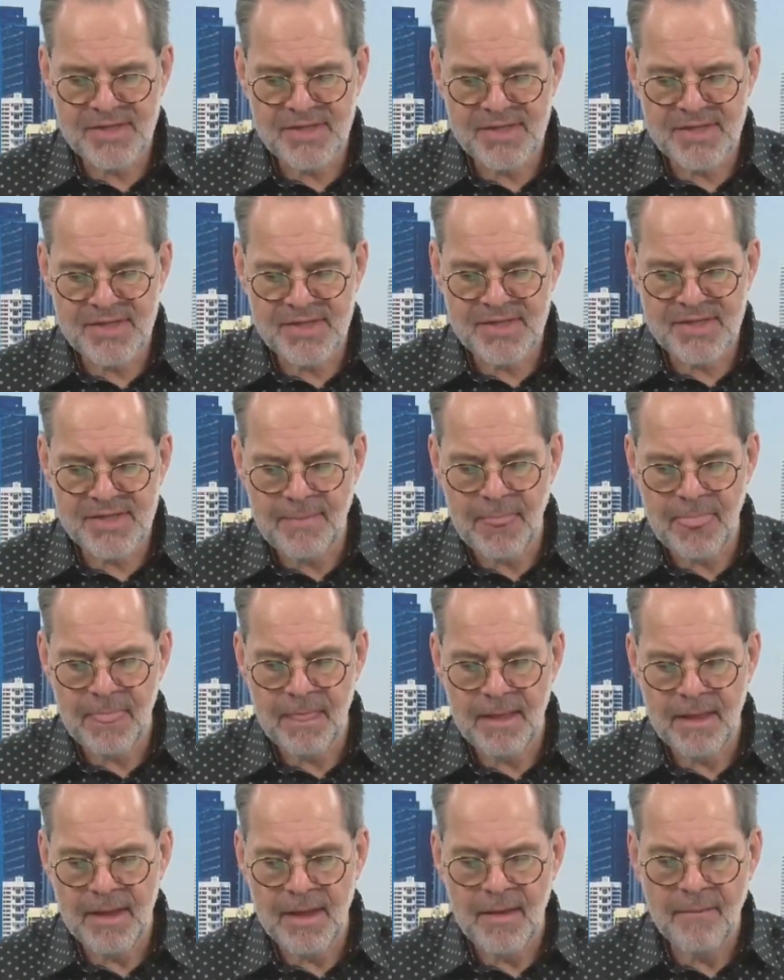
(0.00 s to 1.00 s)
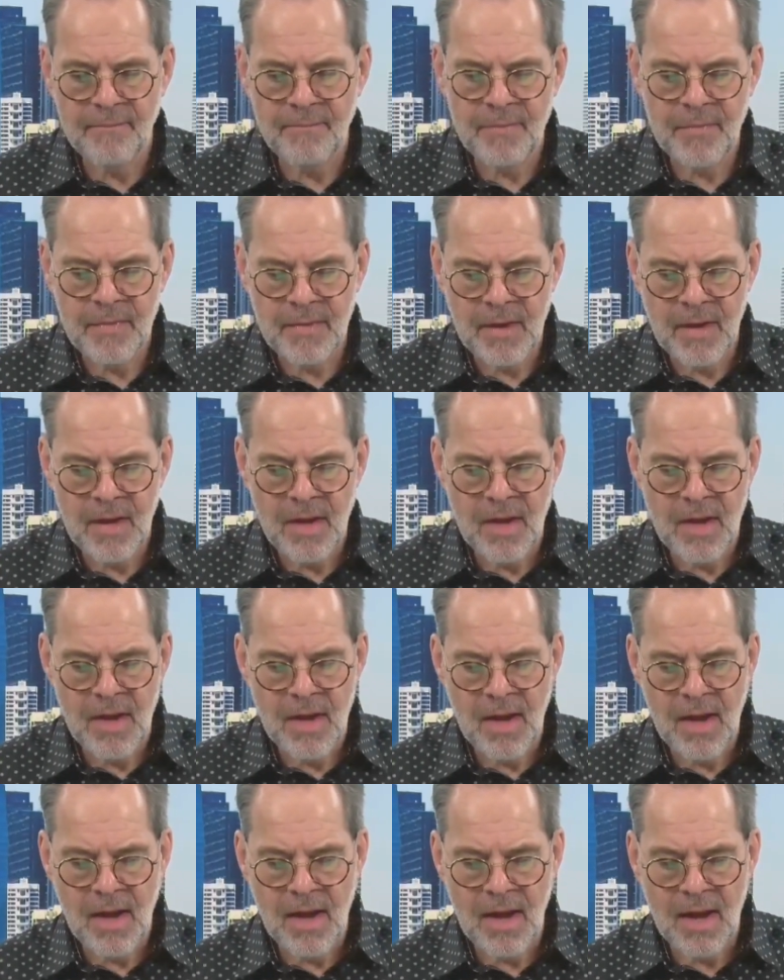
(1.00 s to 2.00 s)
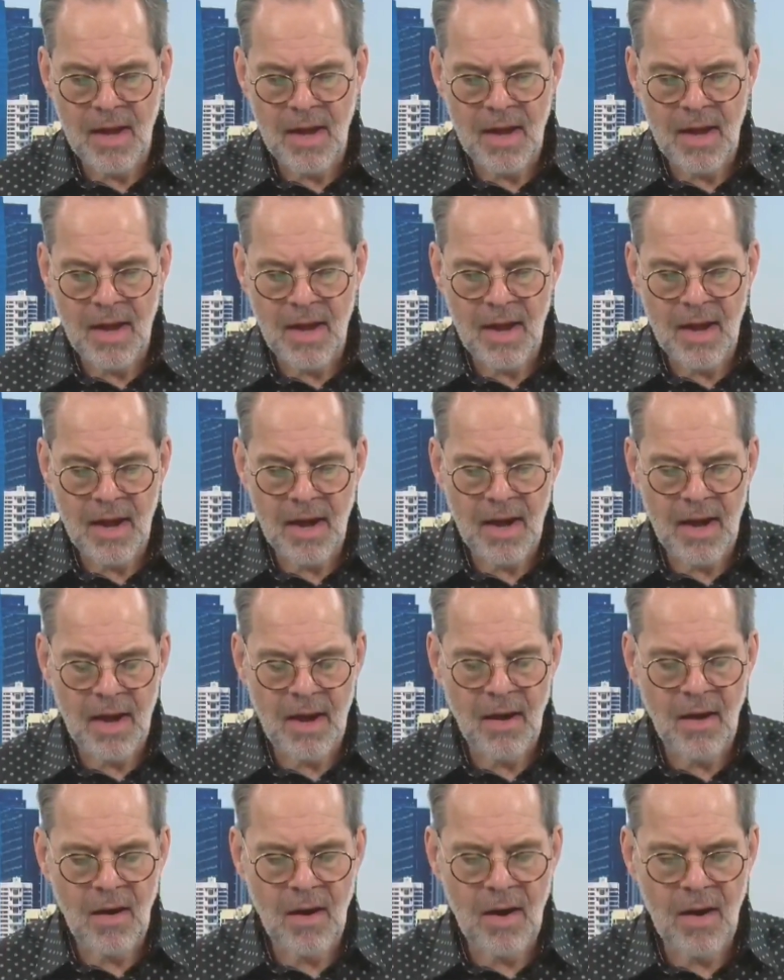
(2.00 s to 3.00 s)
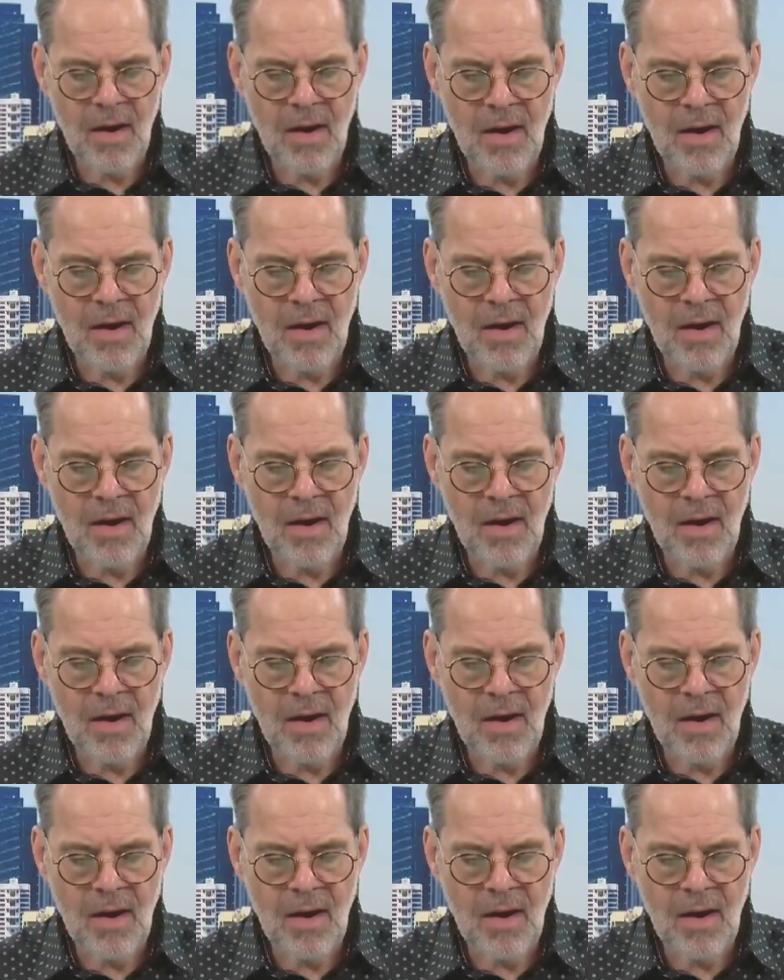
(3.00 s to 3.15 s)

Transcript: Nothing is said.